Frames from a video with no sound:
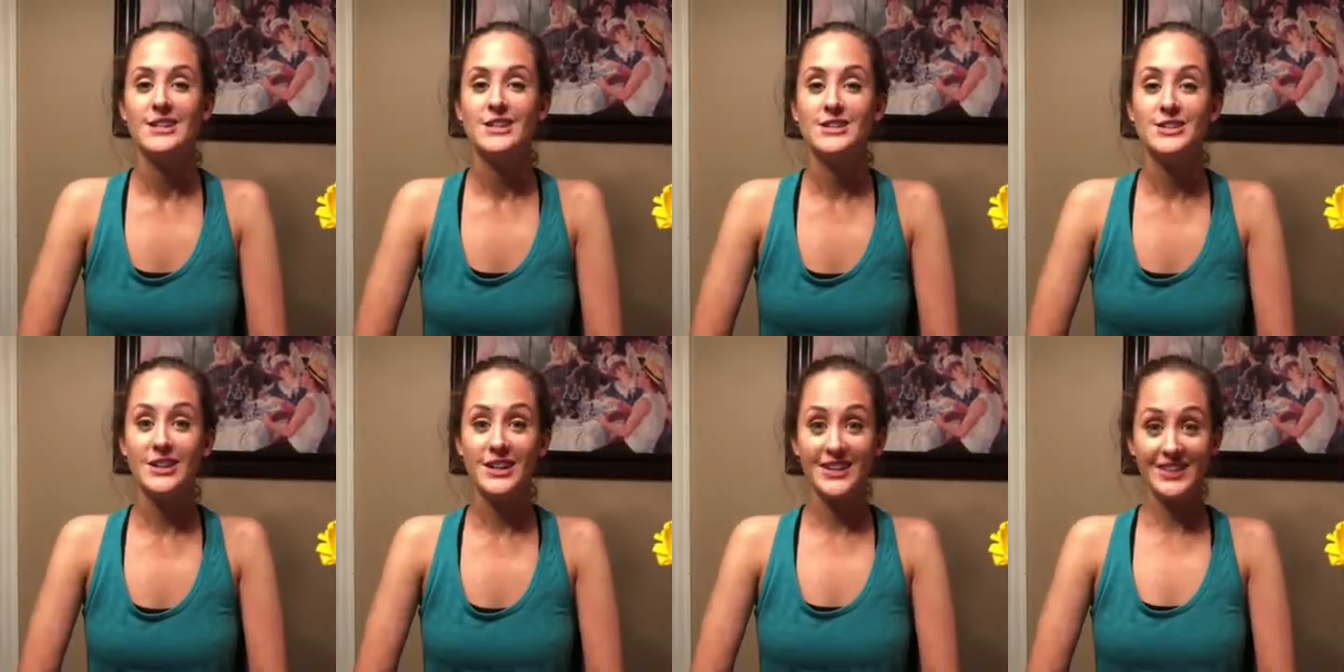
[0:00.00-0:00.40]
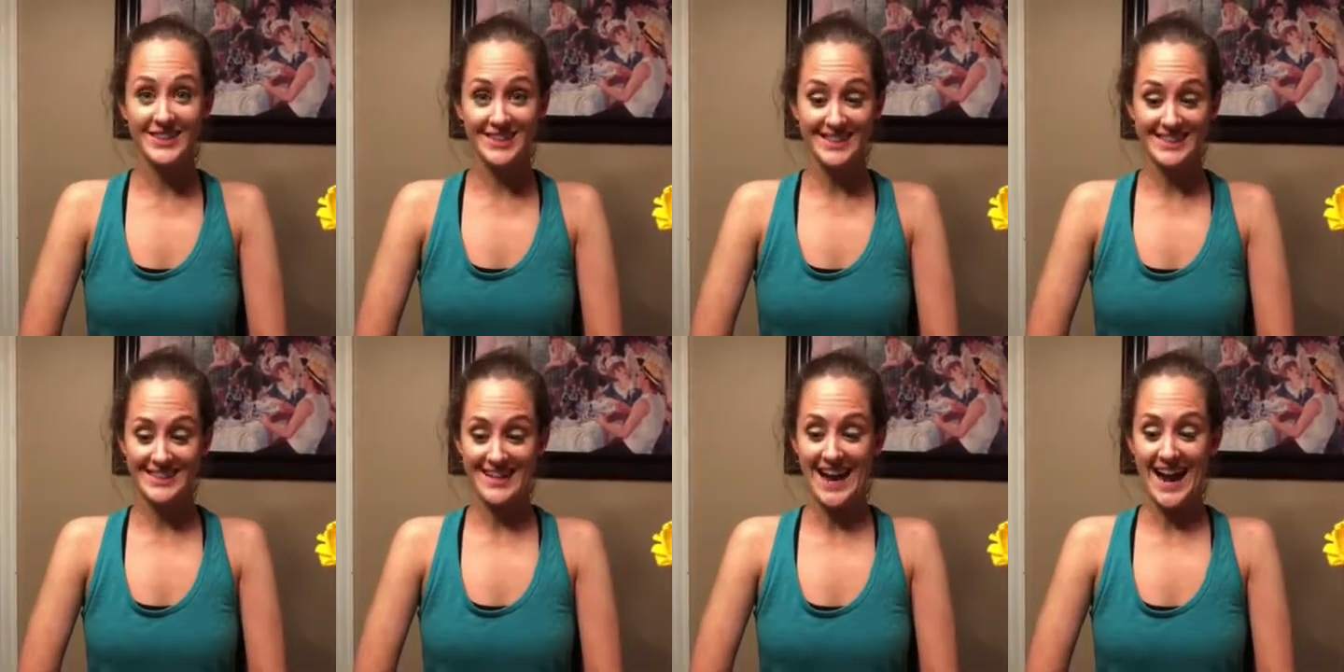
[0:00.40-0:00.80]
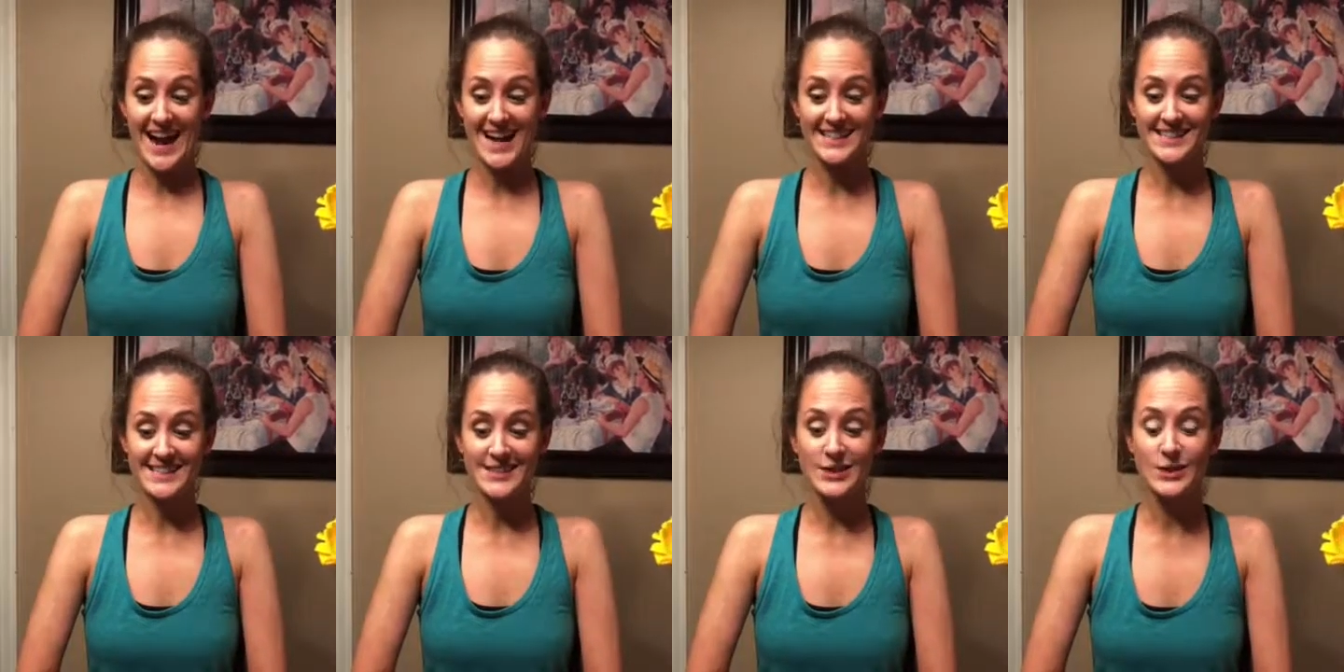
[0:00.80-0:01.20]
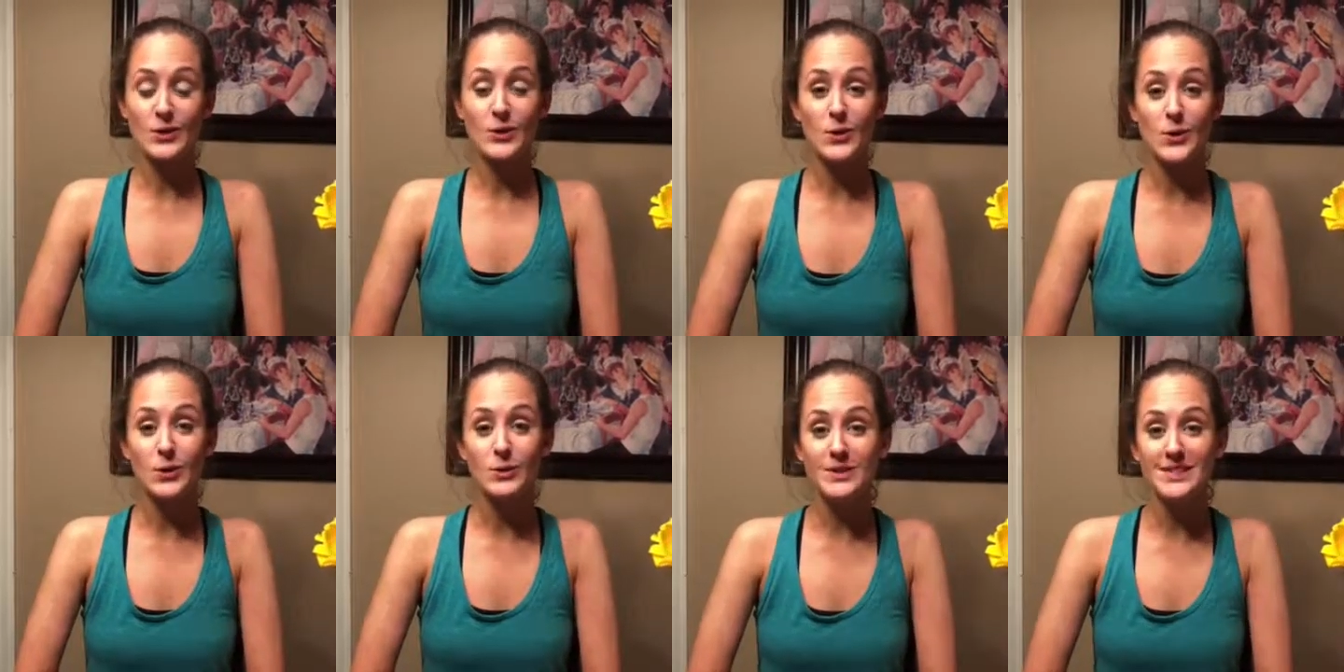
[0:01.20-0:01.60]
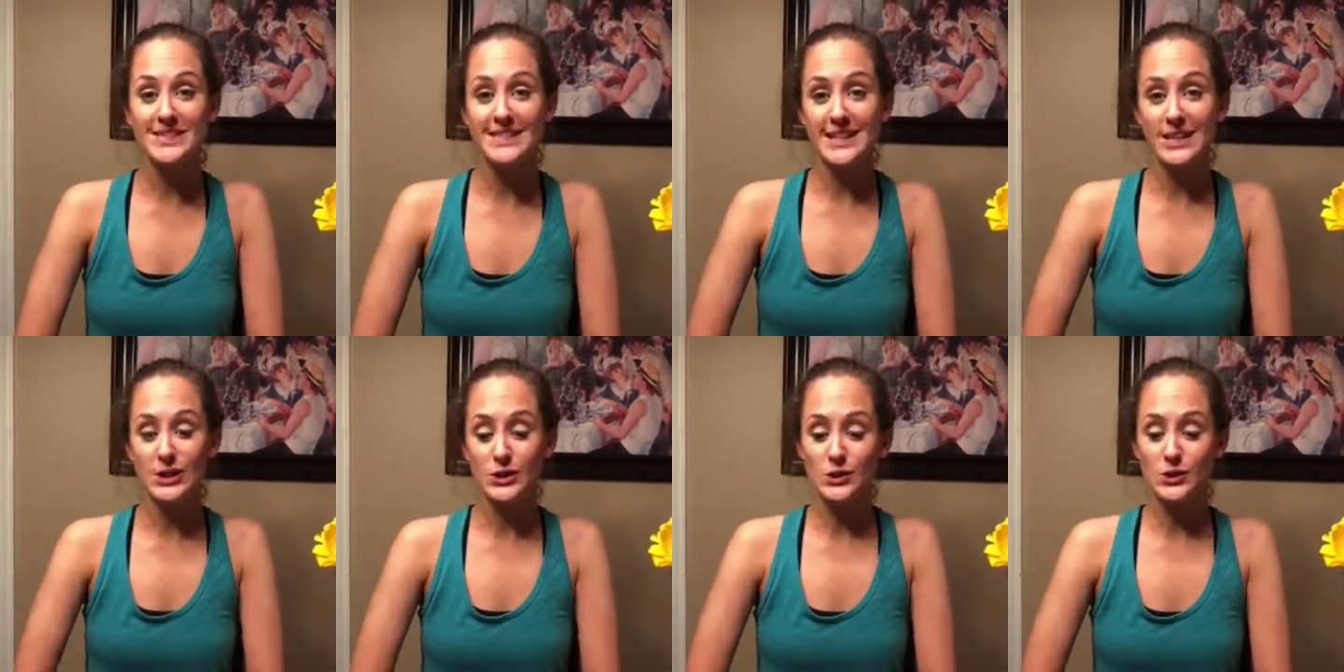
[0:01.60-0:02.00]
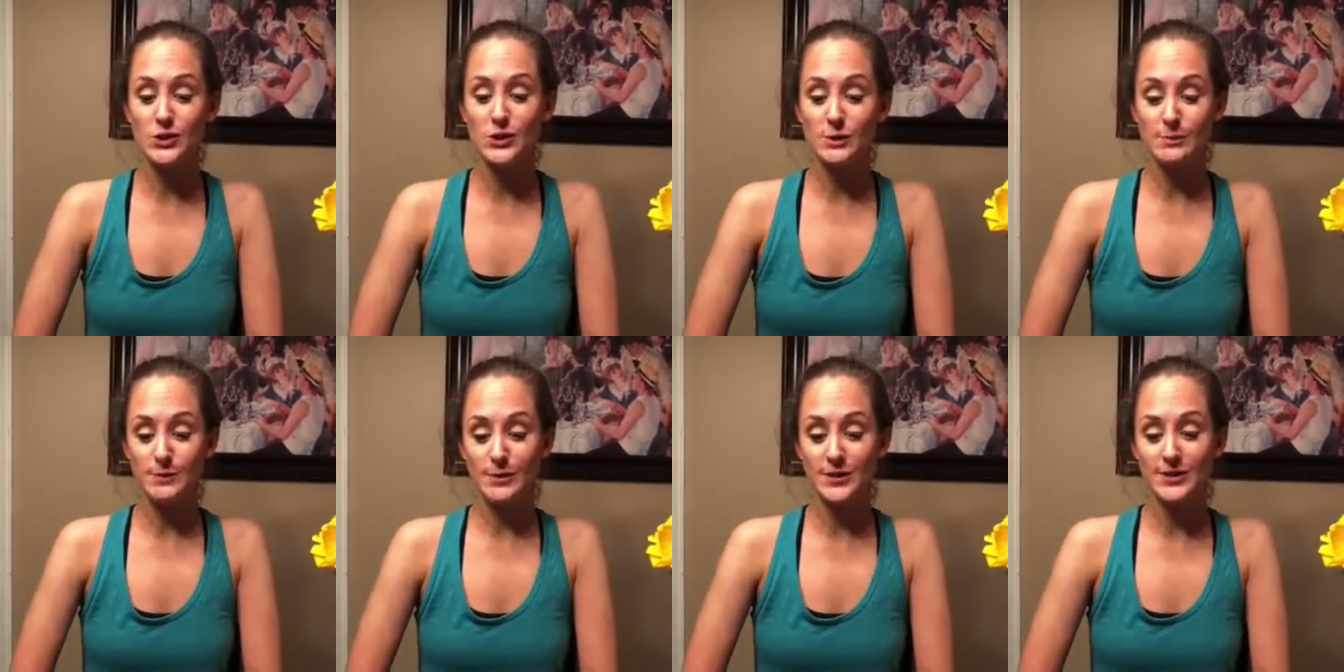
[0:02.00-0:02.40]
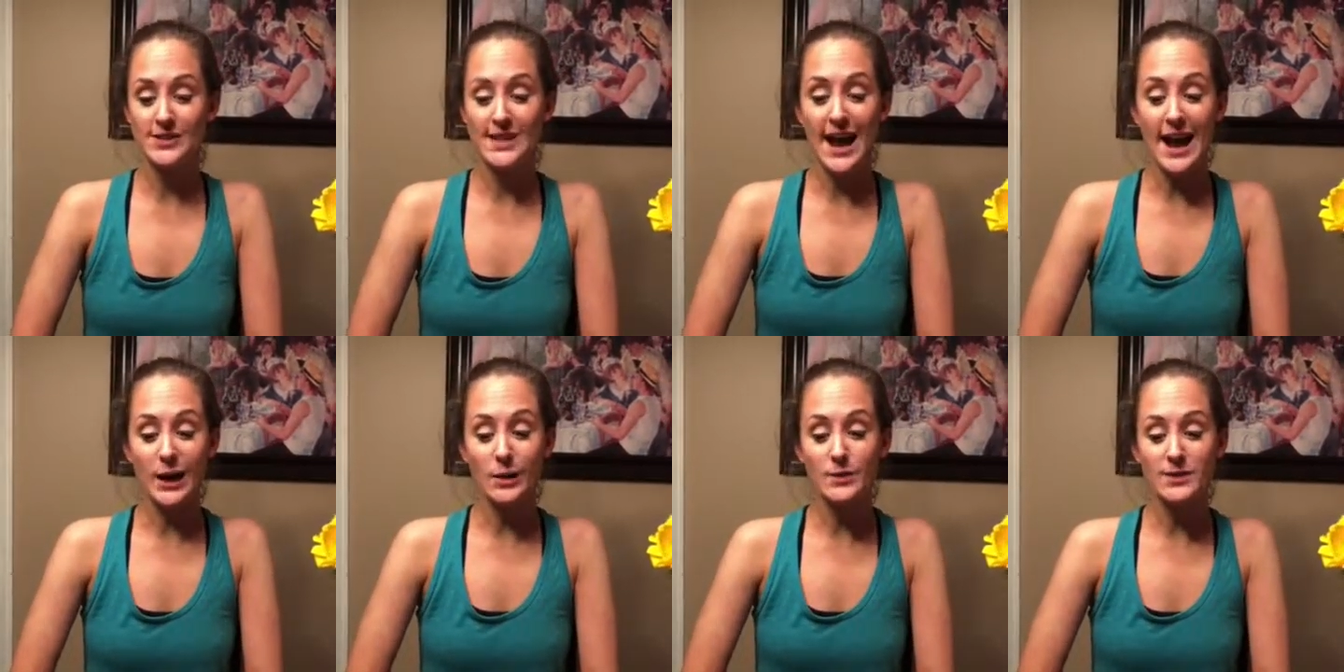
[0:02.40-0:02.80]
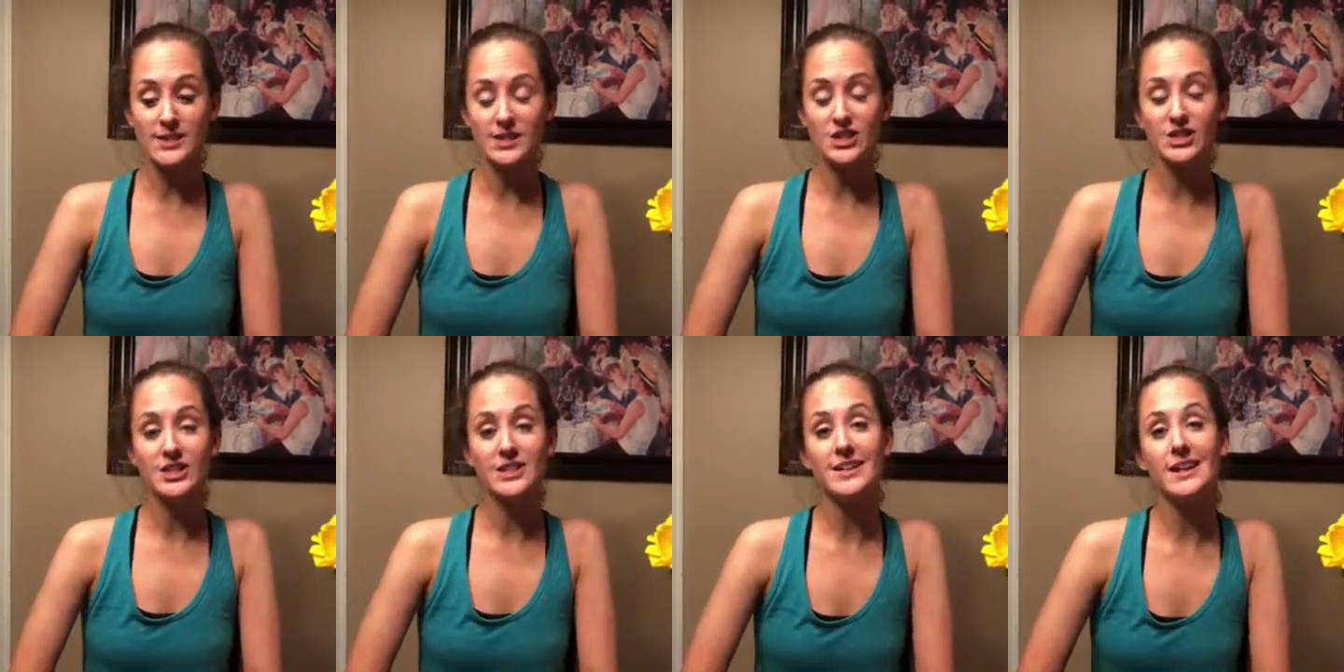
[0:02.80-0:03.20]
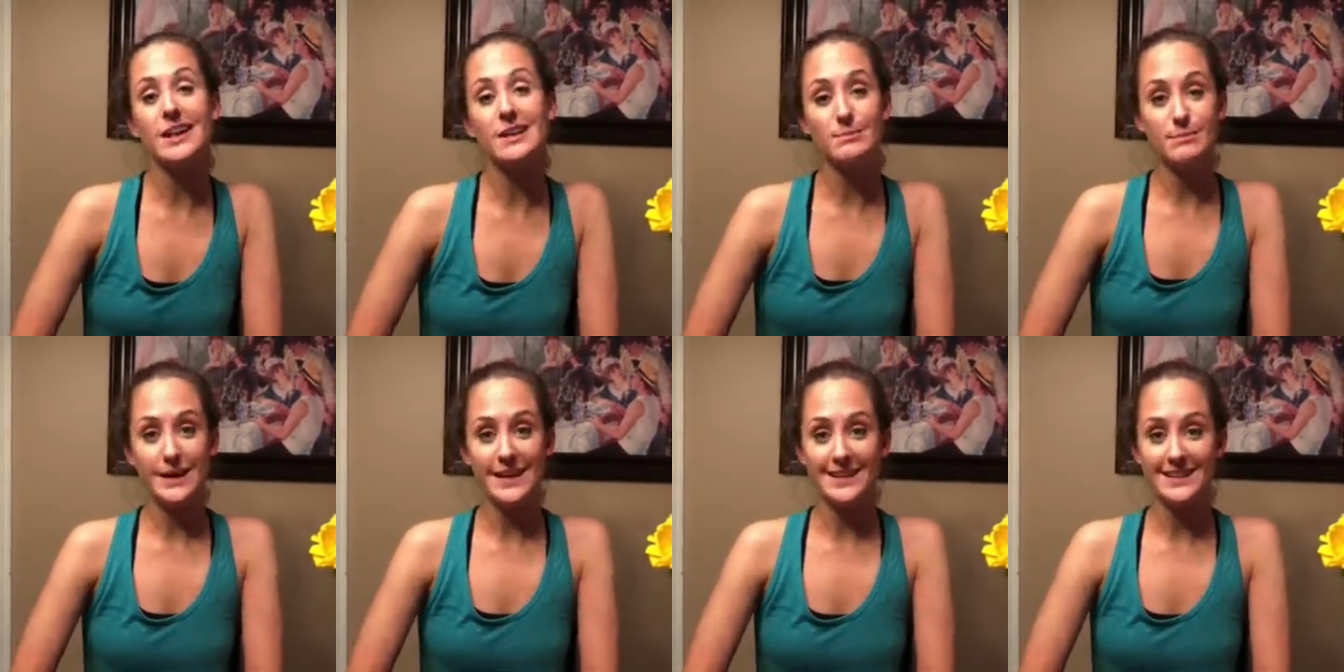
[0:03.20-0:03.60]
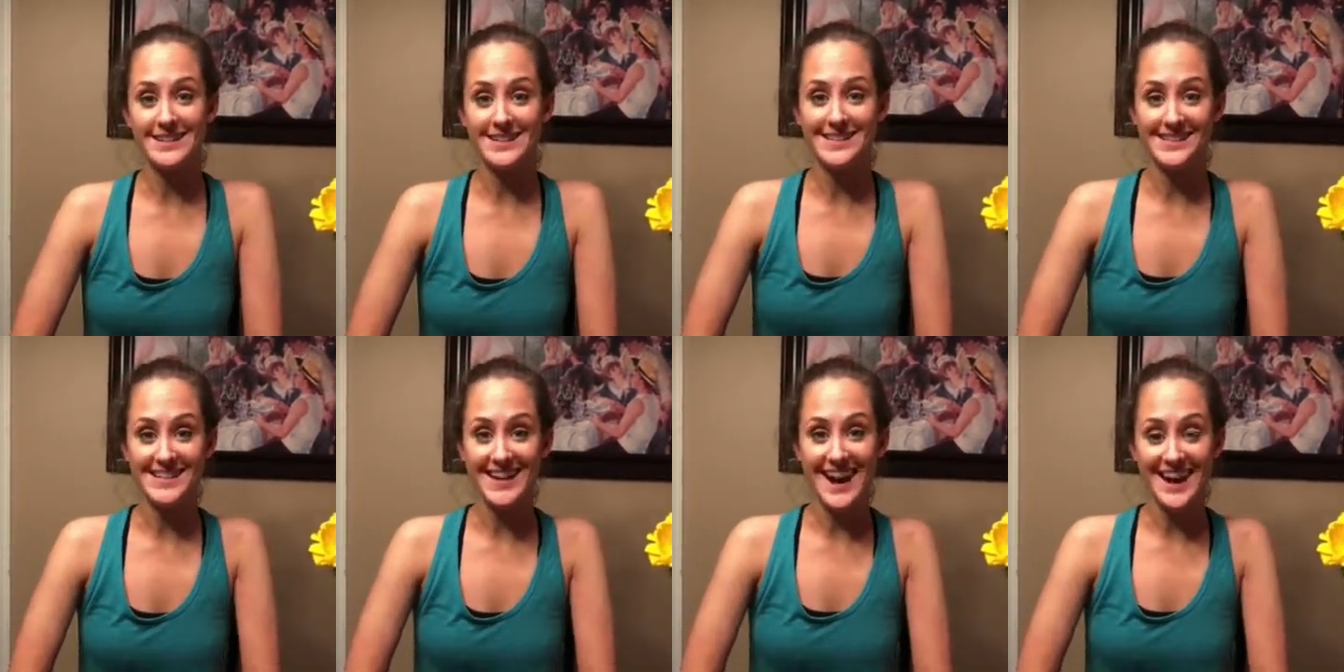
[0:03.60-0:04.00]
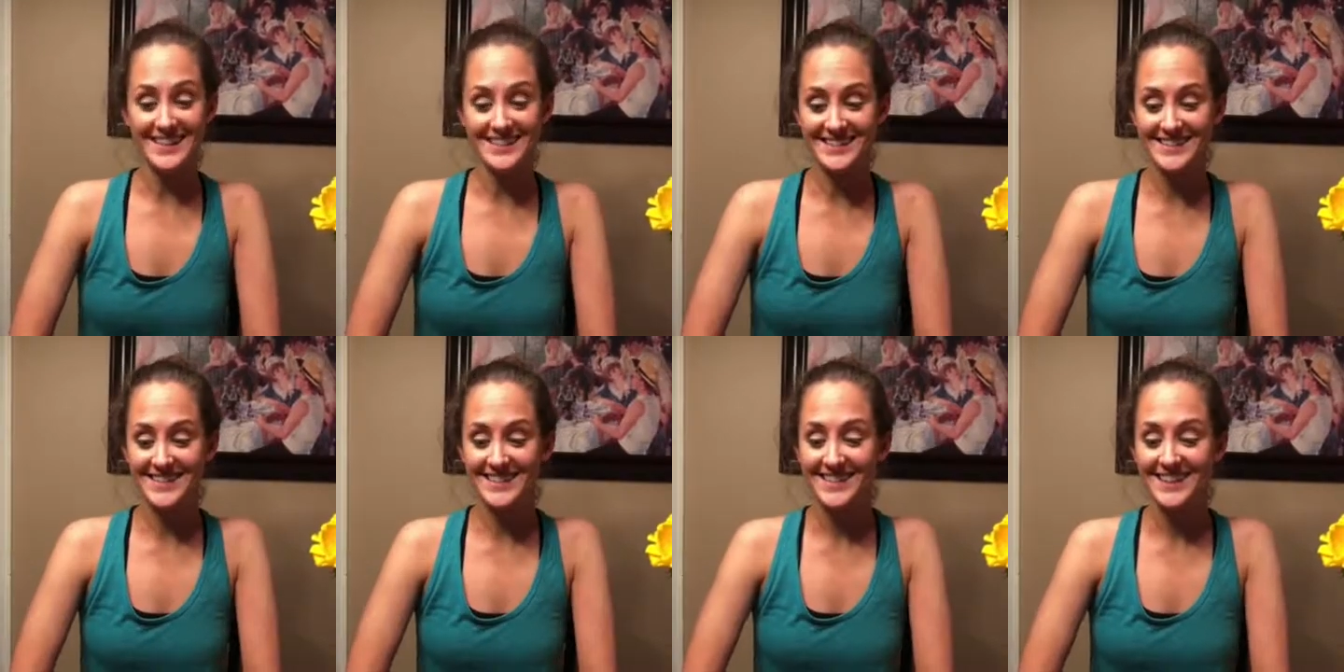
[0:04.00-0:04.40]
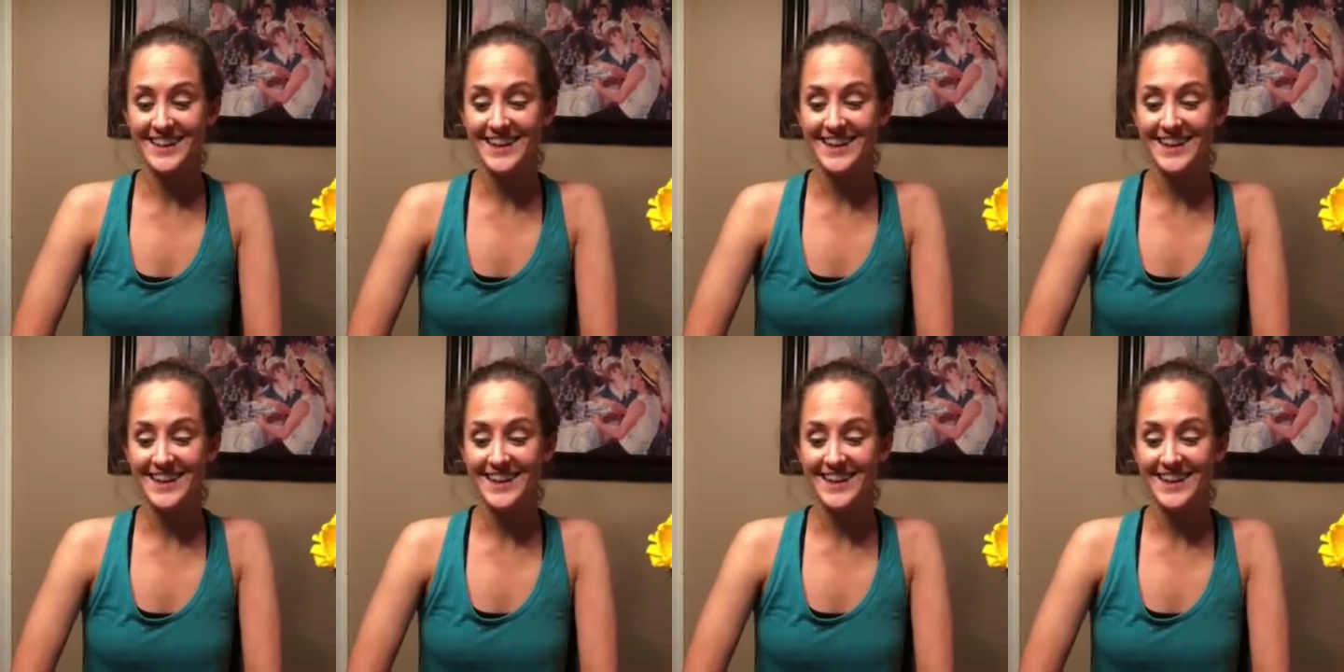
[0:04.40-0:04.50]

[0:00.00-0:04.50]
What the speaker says: During this task, the goal was to intersperse acquisition and maintenance tasks.